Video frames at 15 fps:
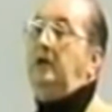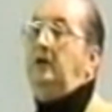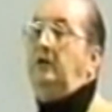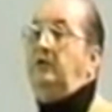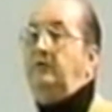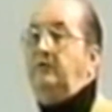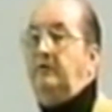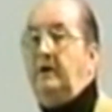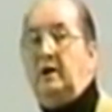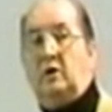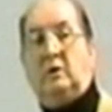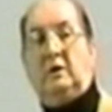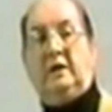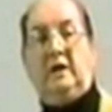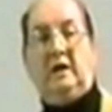is
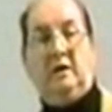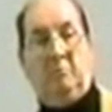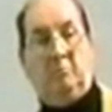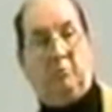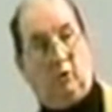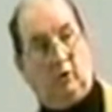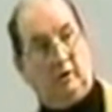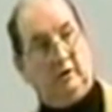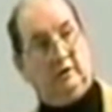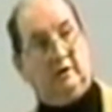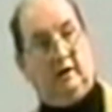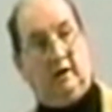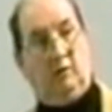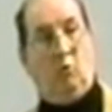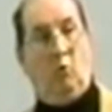very
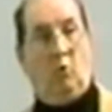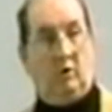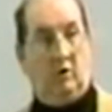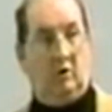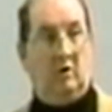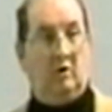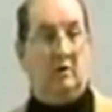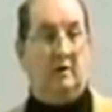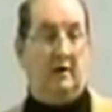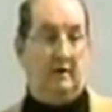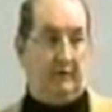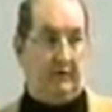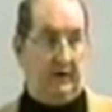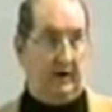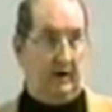important in world
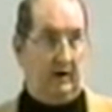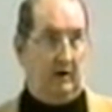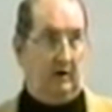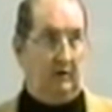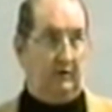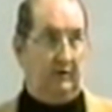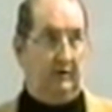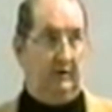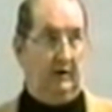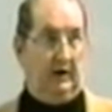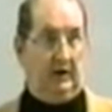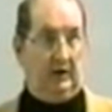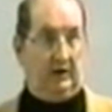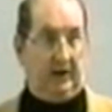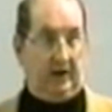affairs,
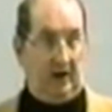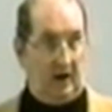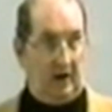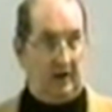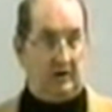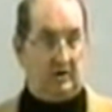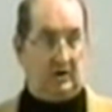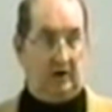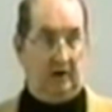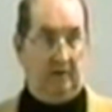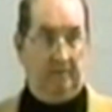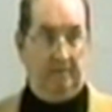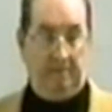in theology.